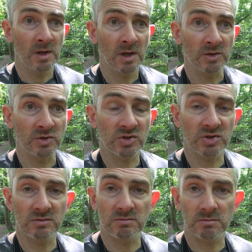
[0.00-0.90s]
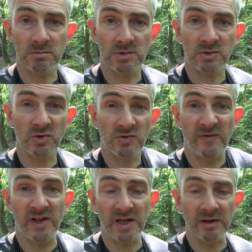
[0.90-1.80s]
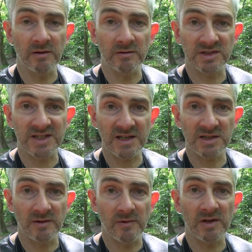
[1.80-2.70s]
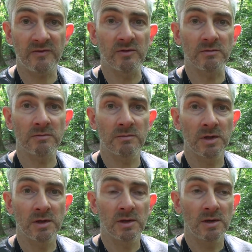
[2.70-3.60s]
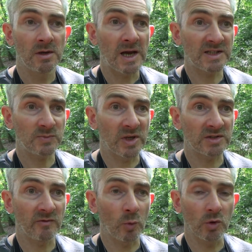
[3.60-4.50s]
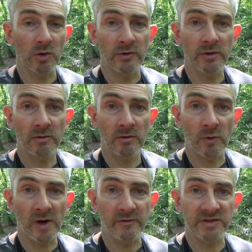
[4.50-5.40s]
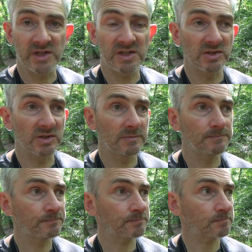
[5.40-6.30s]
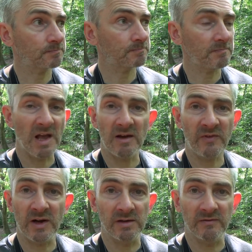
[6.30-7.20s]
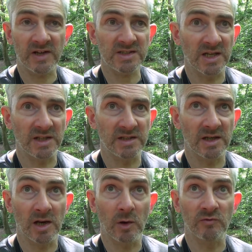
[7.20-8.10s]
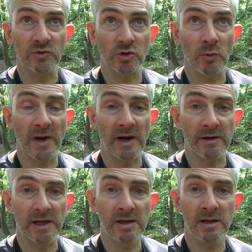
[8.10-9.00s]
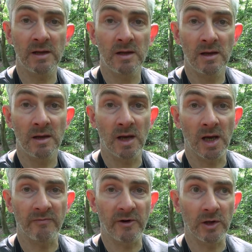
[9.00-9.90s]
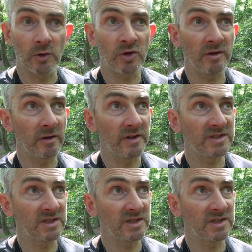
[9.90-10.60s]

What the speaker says: and just feeling and sensing the different aspects of the woodland throughout the seasons. I find it fascinating. I love just coming out here. I'm very lucky that this